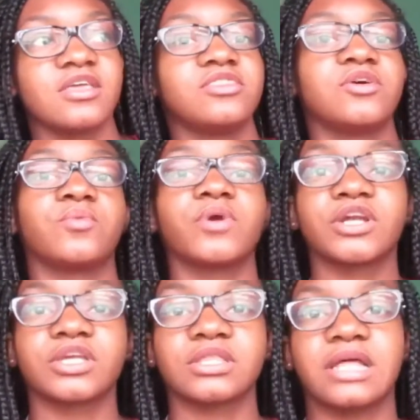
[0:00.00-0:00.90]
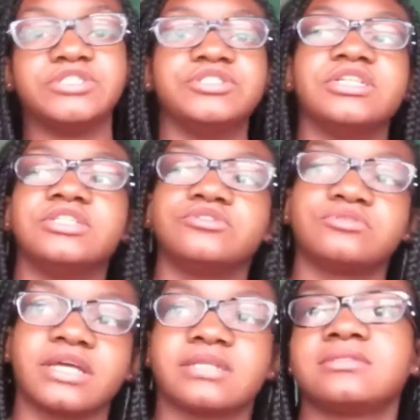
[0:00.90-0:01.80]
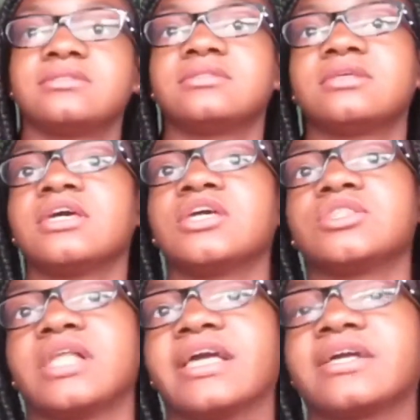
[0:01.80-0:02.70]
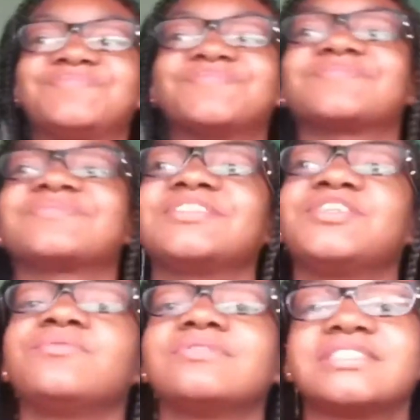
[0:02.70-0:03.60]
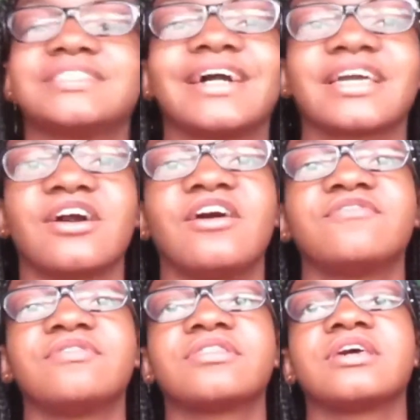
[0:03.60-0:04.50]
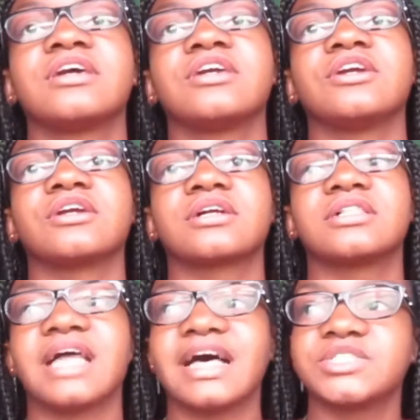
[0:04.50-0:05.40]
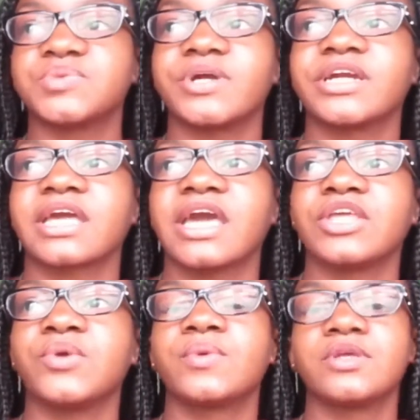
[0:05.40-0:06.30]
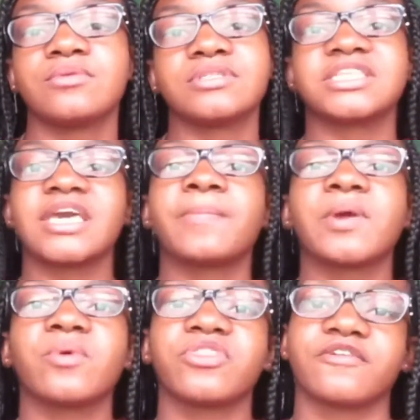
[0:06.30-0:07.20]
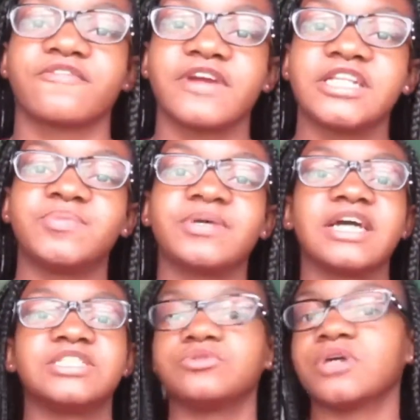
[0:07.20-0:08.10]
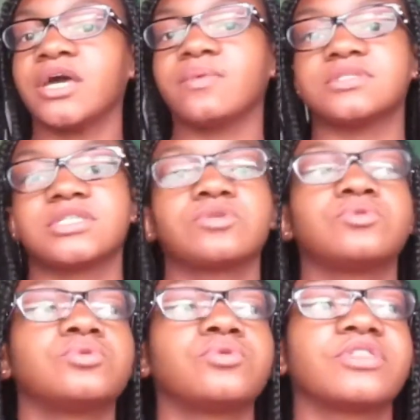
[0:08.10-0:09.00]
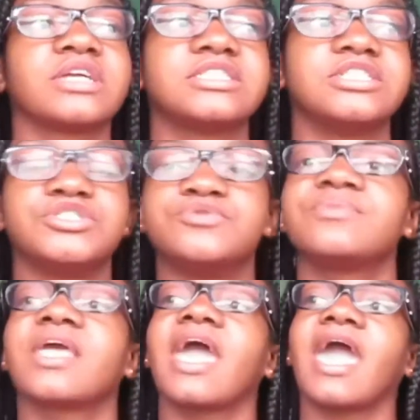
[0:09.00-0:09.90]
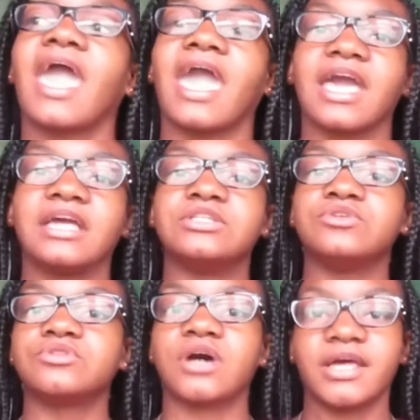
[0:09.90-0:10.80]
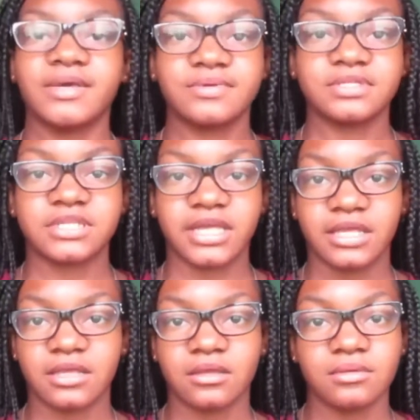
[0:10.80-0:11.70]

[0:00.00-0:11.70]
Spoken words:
the work that you didn't do, like you were slacking off with your classwork, and you were skipping with your friends because you thought it was the cool thing to do, and you thought it was like